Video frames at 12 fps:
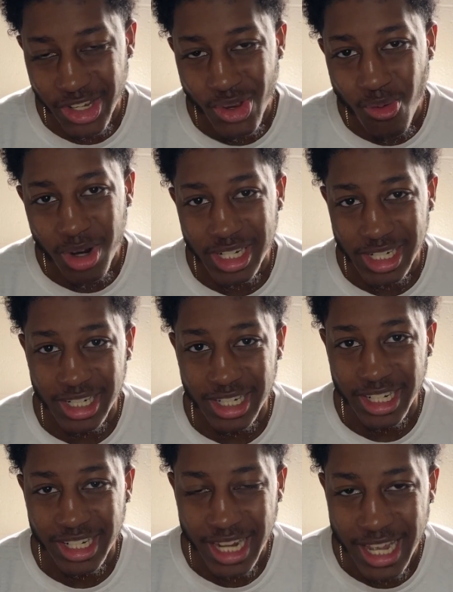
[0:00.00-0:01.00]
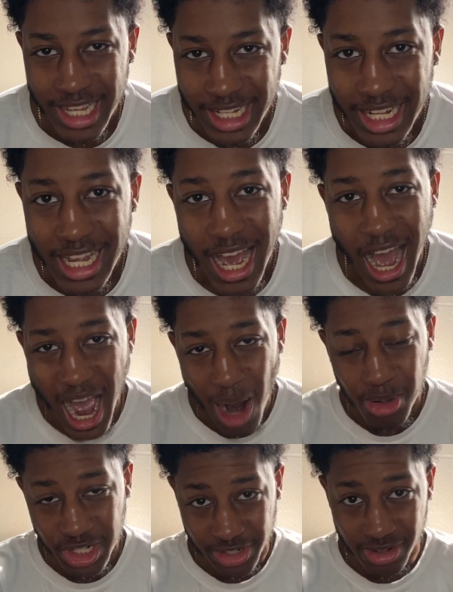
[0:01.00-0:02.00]
you want to understand. I
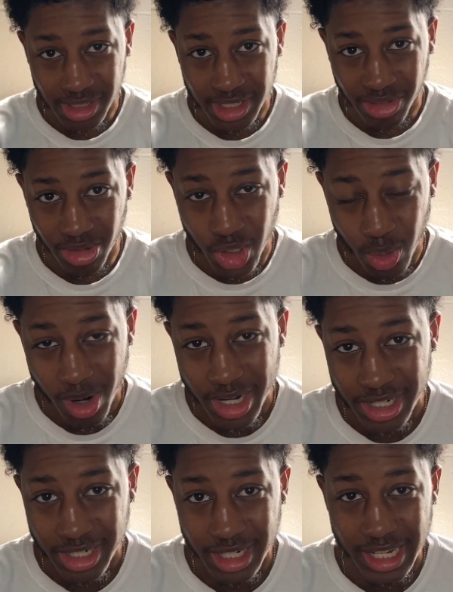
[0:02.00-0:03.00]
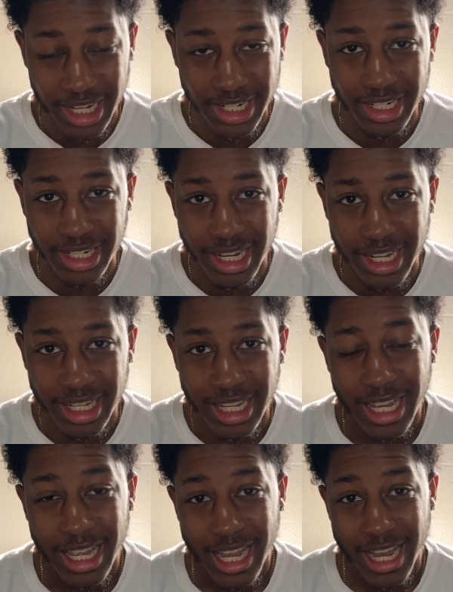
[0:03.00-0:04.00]
was scrolling through Twitter yesterday
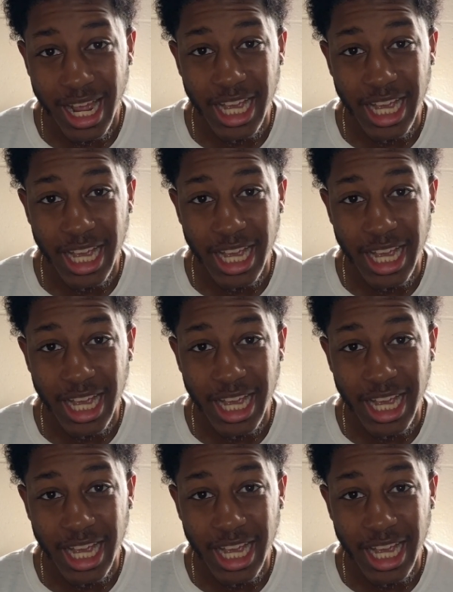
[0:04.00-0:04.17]
and I